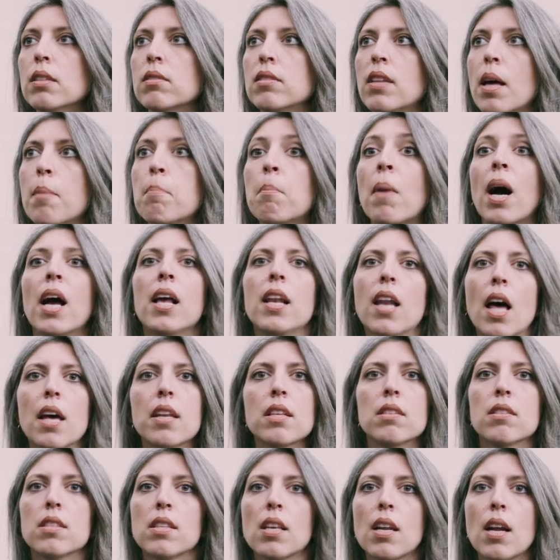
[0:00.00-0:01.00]
then my
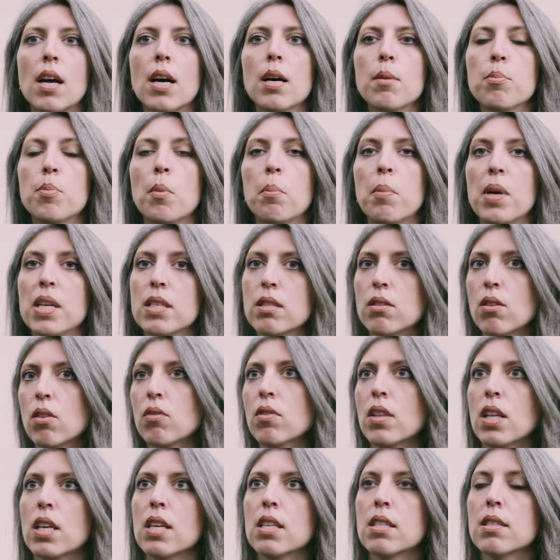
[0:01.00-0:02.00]
lighting setup based
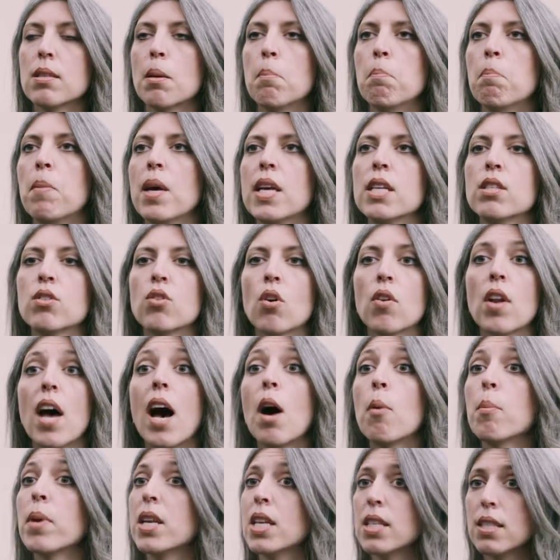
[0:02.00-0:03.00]
on this and based on
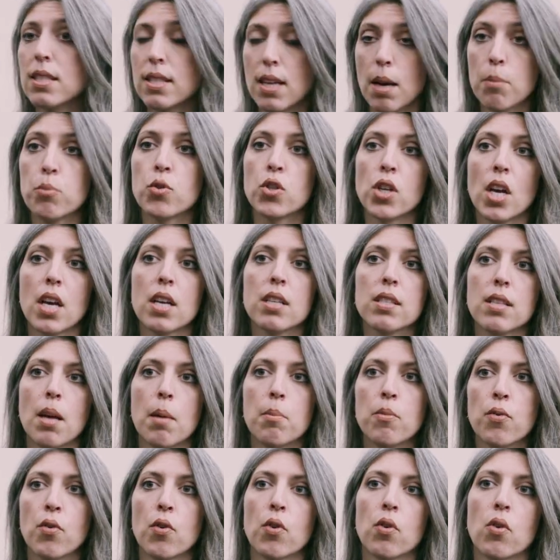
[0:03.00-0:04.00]
how many subjects
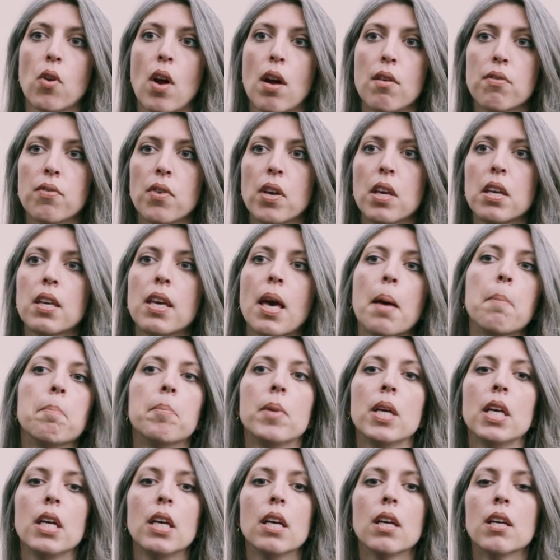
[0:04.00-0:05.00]
I'm photographing can
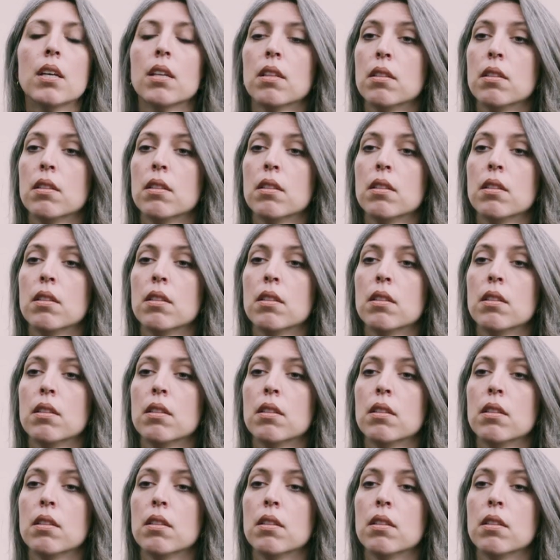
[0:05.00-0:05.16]
be